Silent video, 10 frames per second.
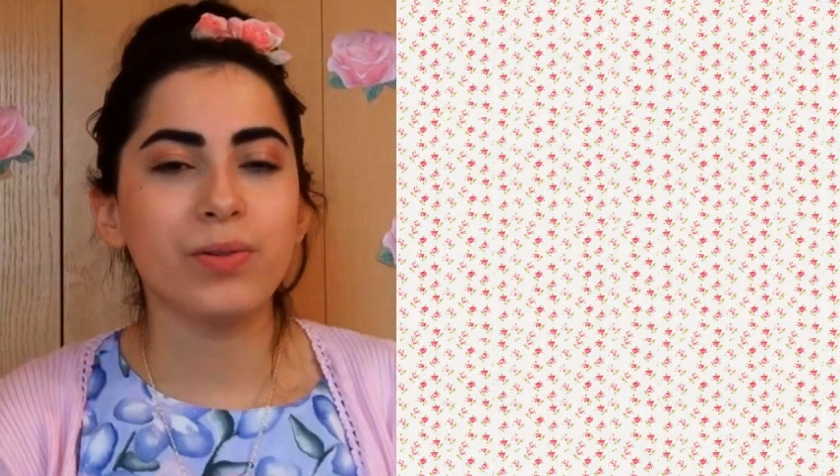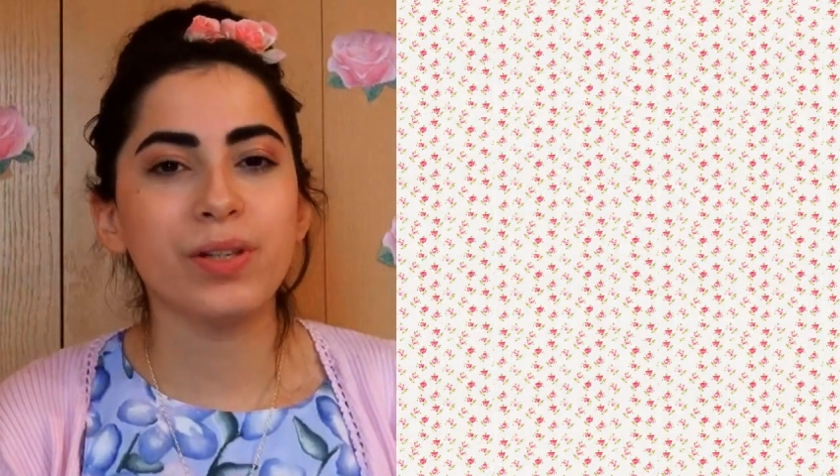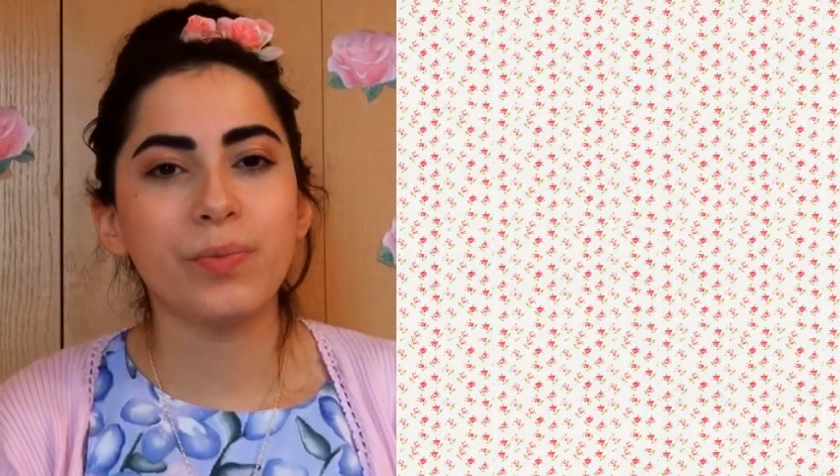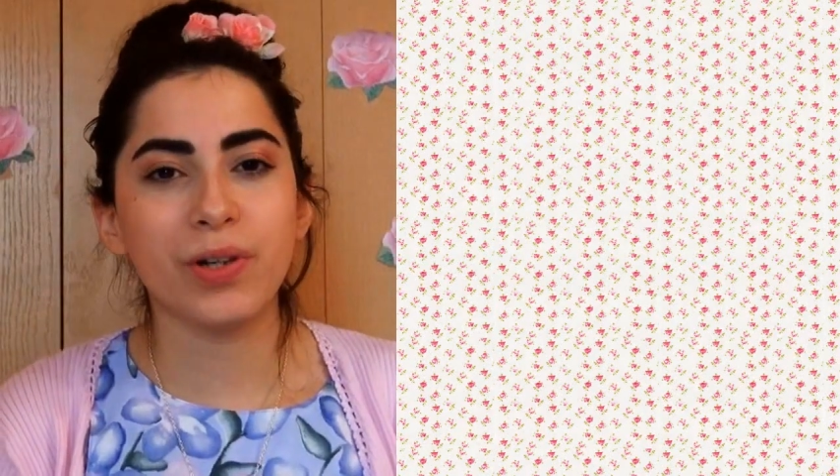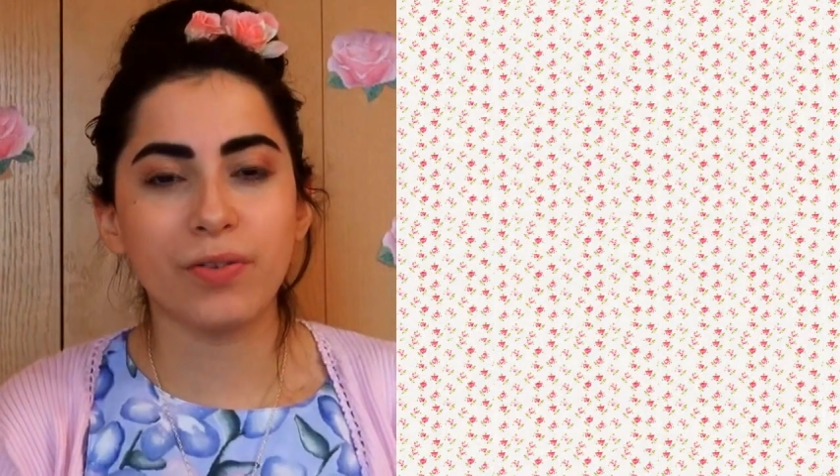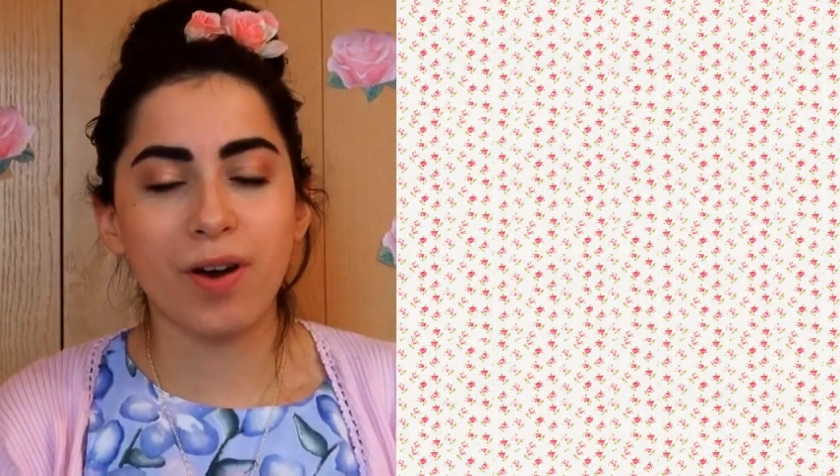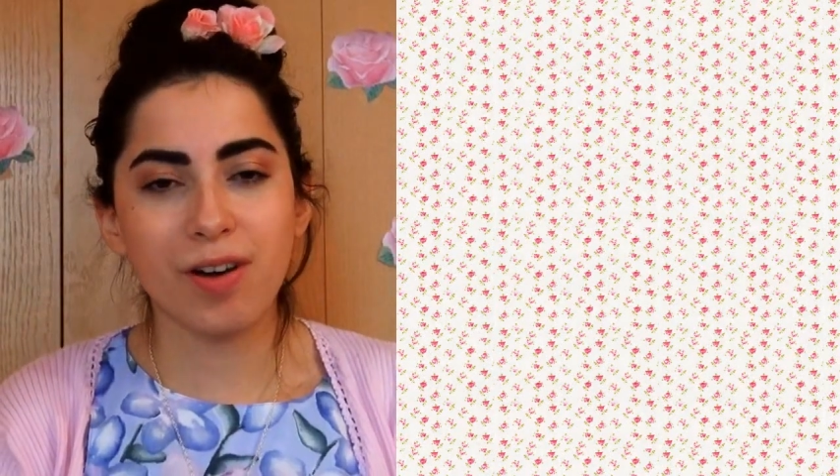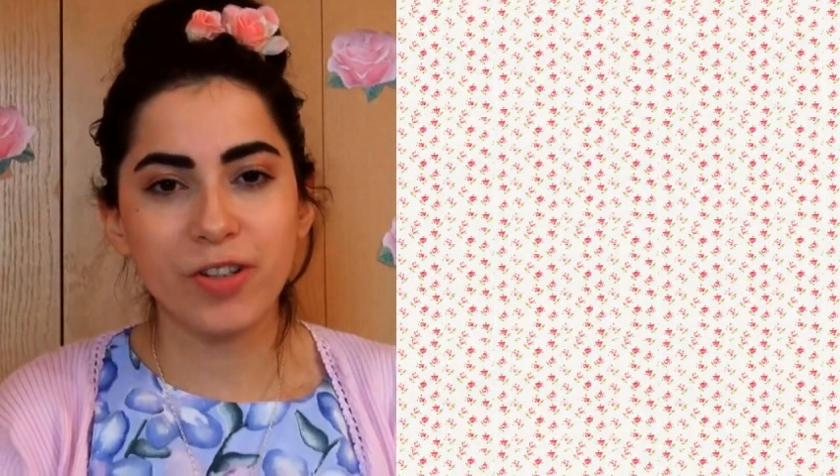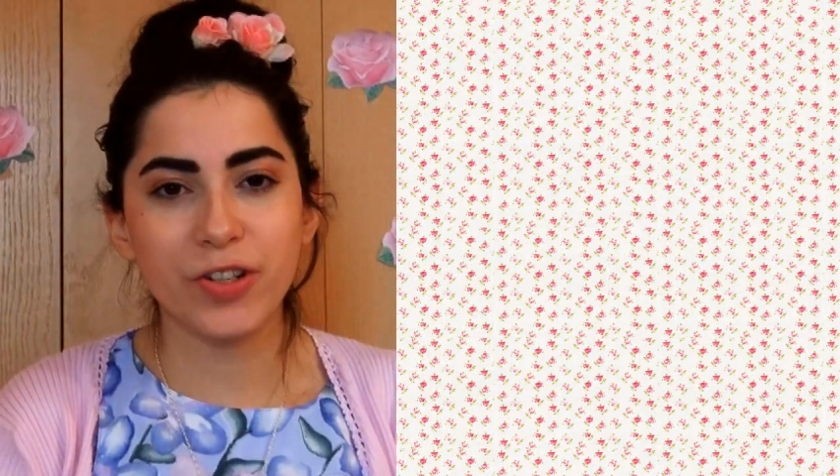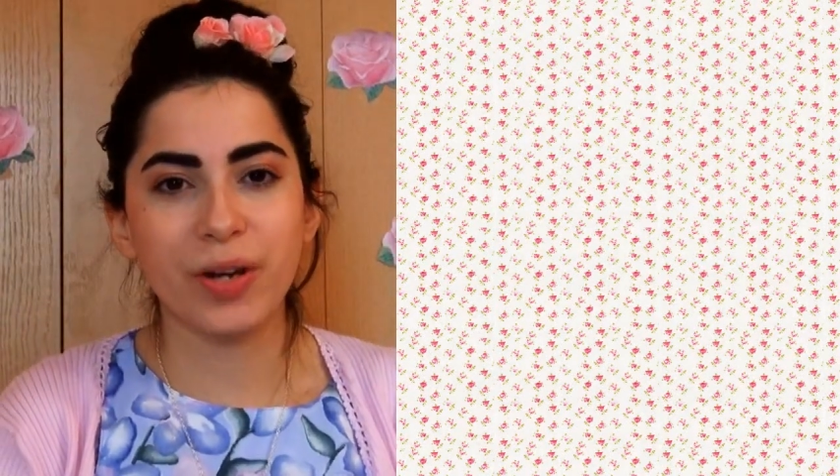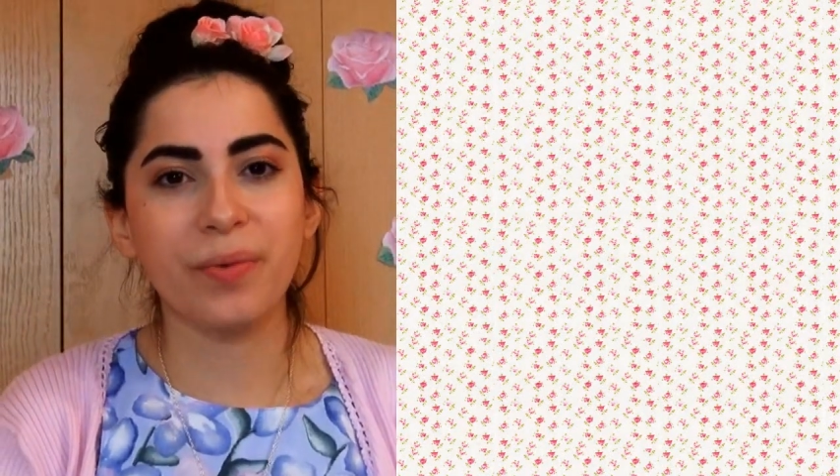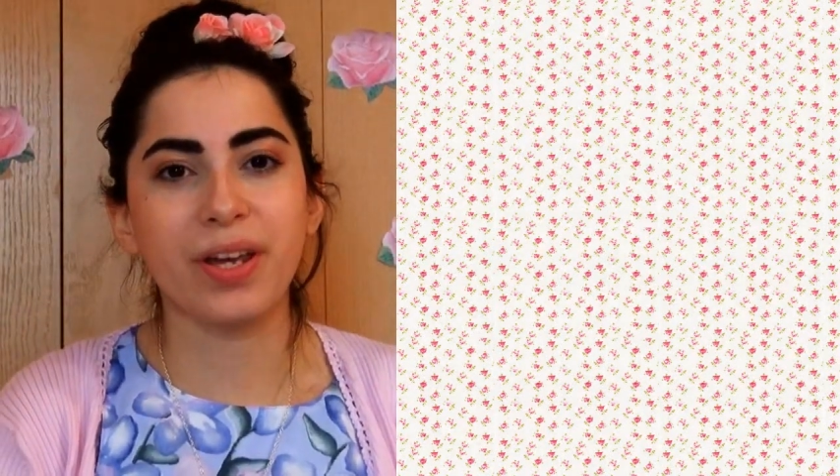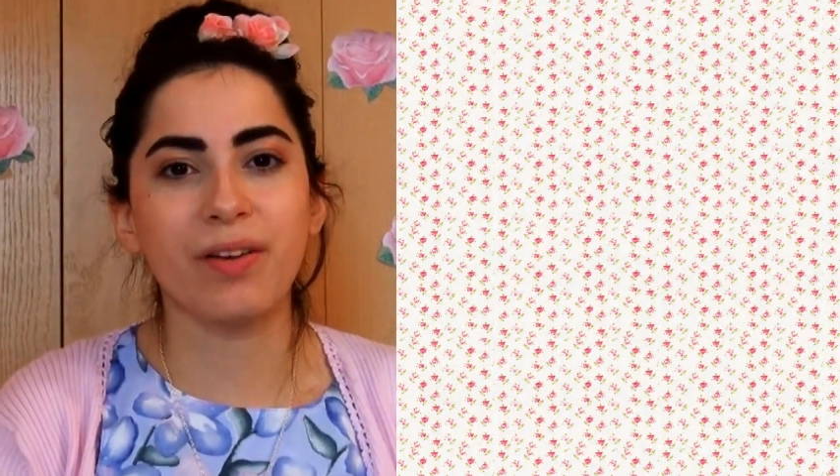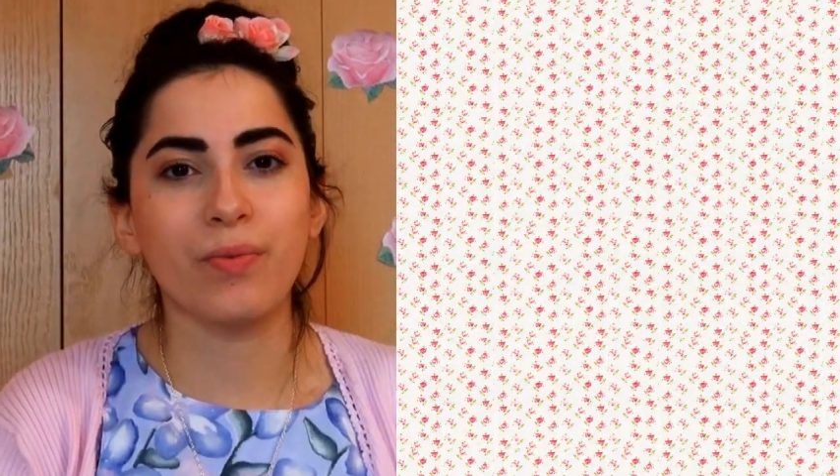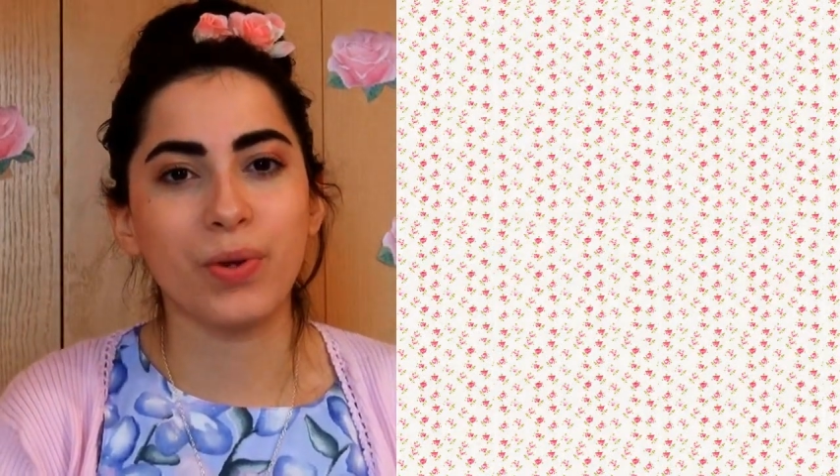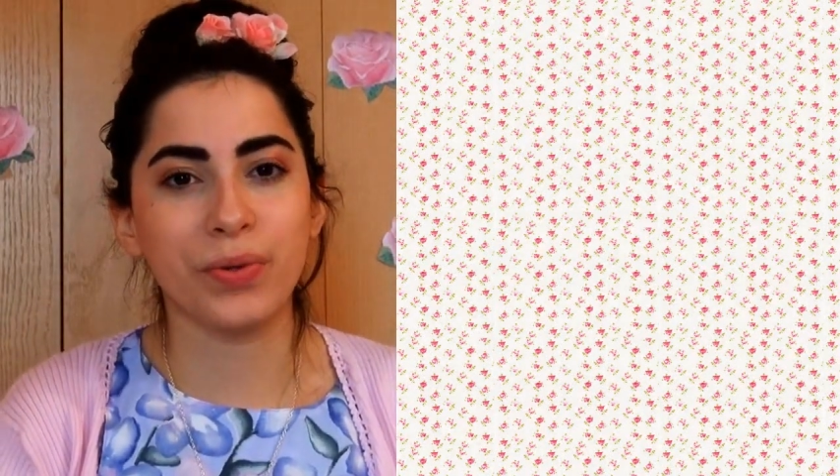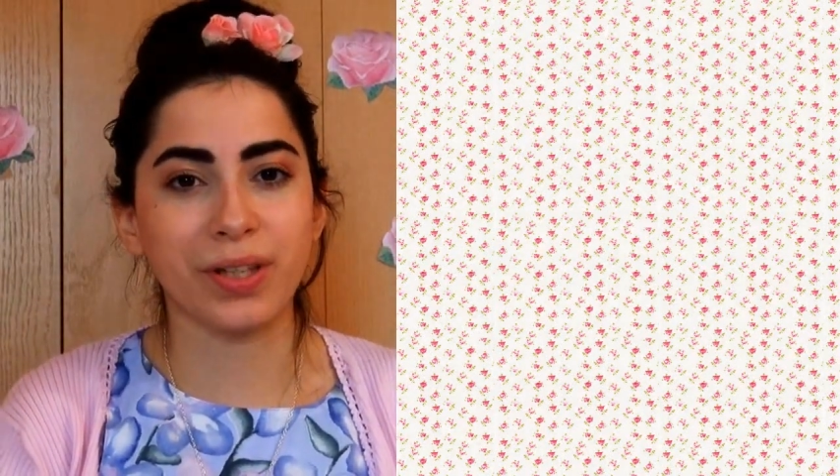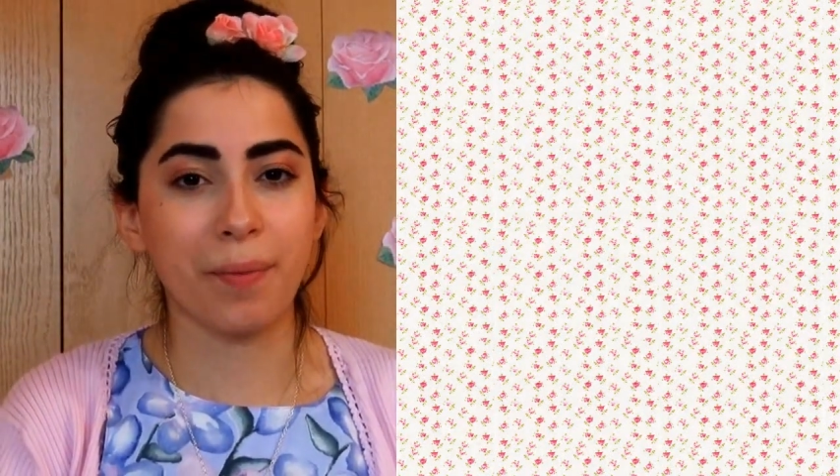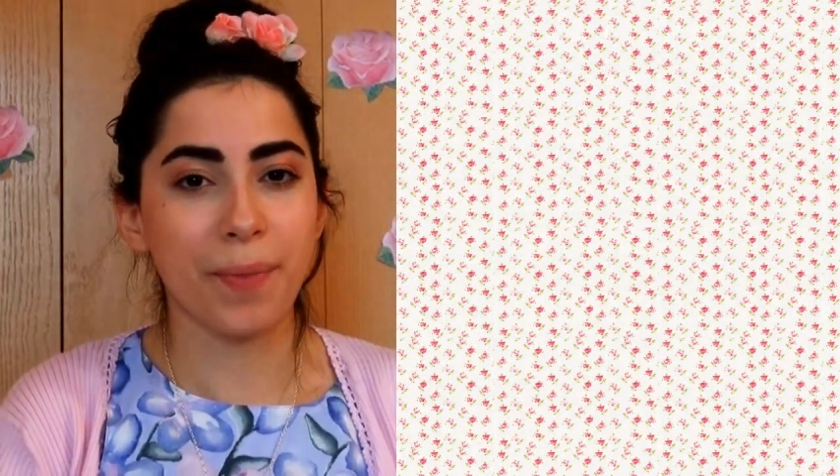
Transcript: The only word of caution I would give when using a